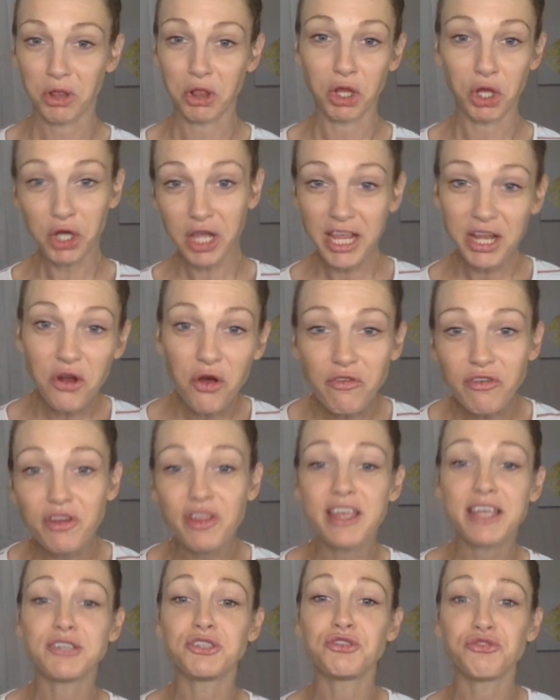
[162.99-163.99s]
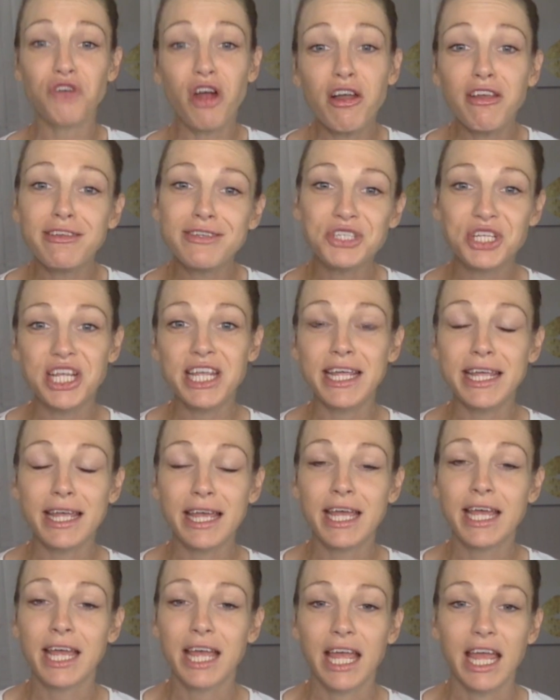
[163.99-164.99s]
looking over the astrology,
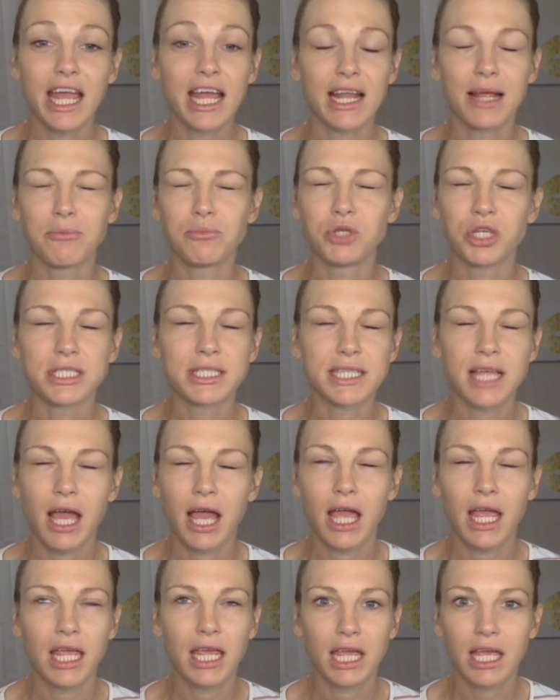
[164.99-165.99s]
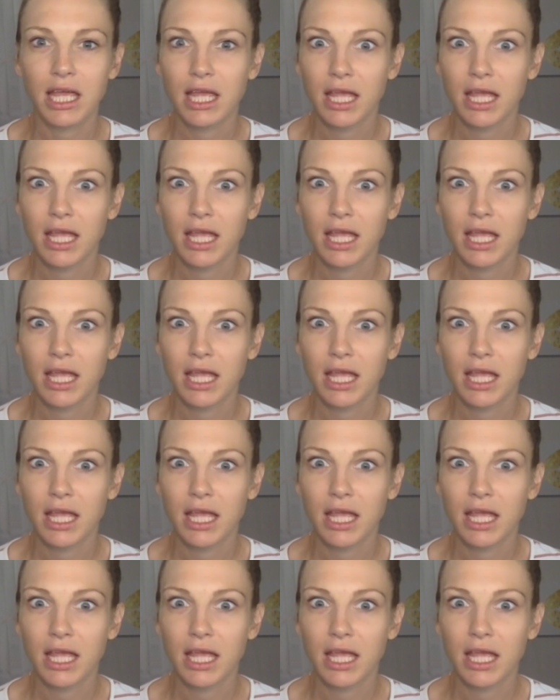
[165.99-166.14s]
and I'm just like